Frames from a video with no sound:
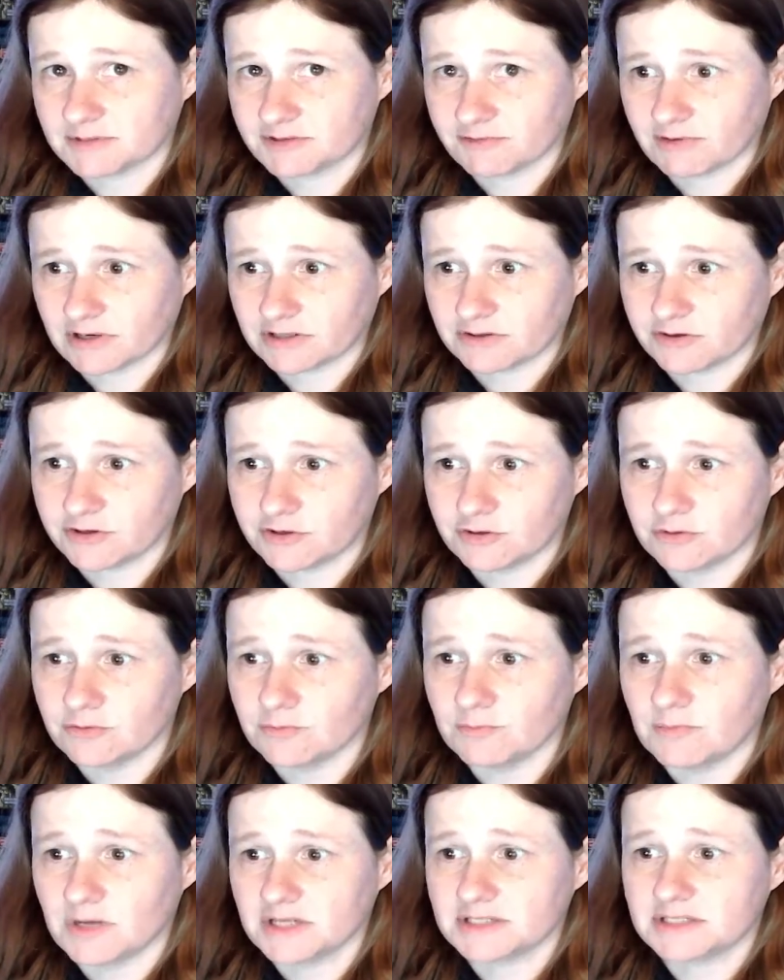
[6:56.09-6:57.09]
the vector u
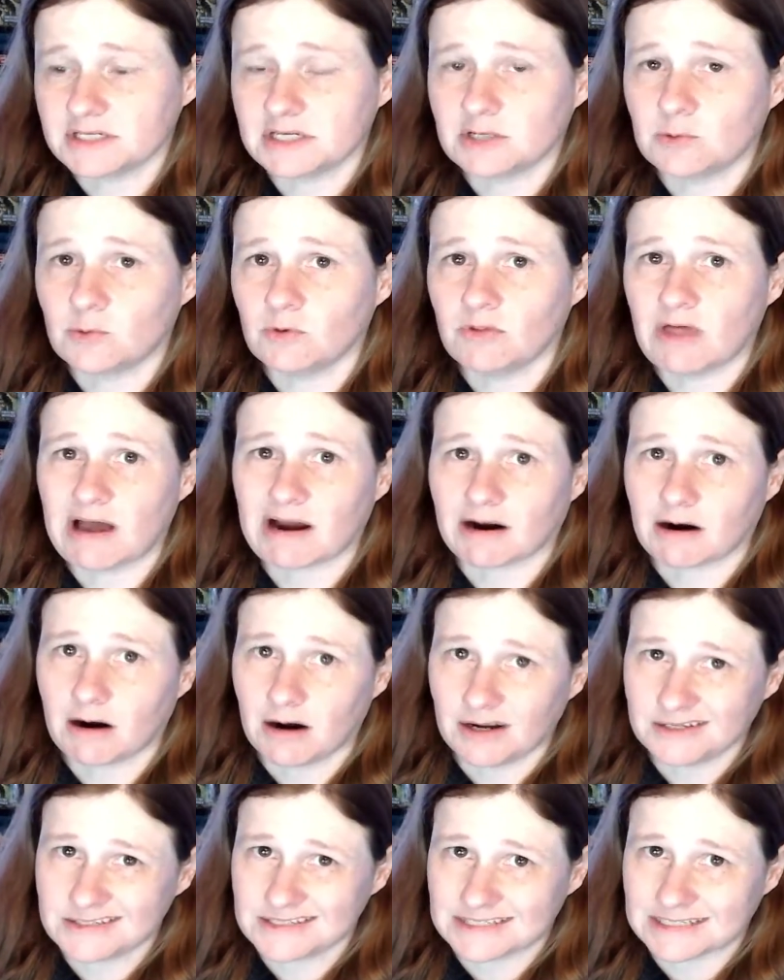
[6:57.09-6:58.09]
must equal that
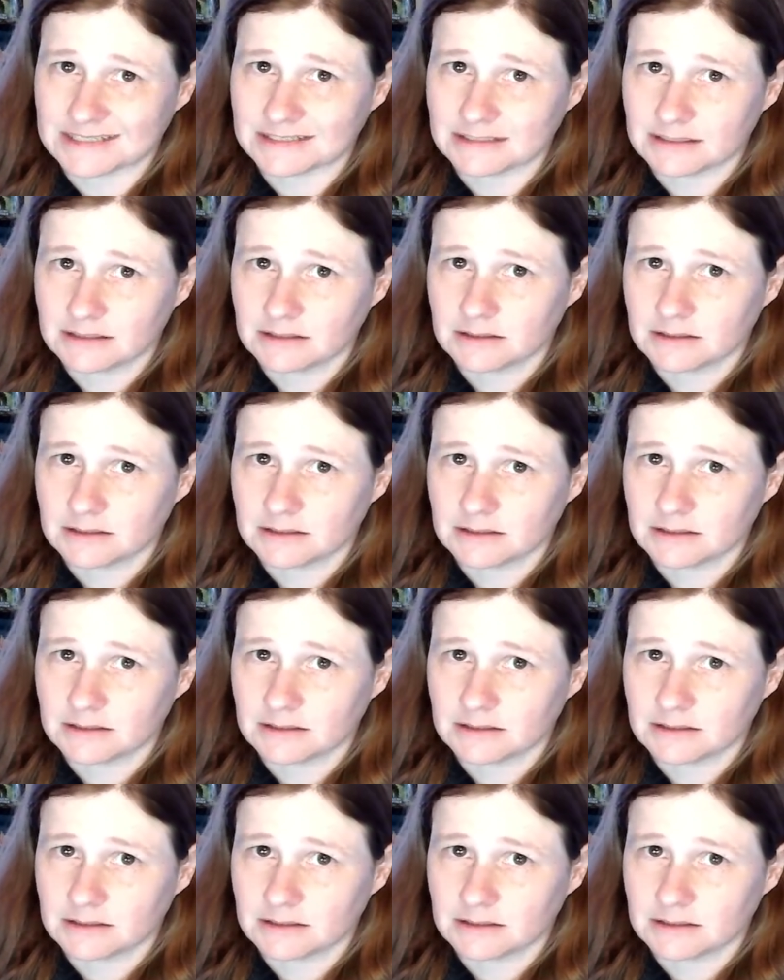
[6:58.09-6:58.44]
constant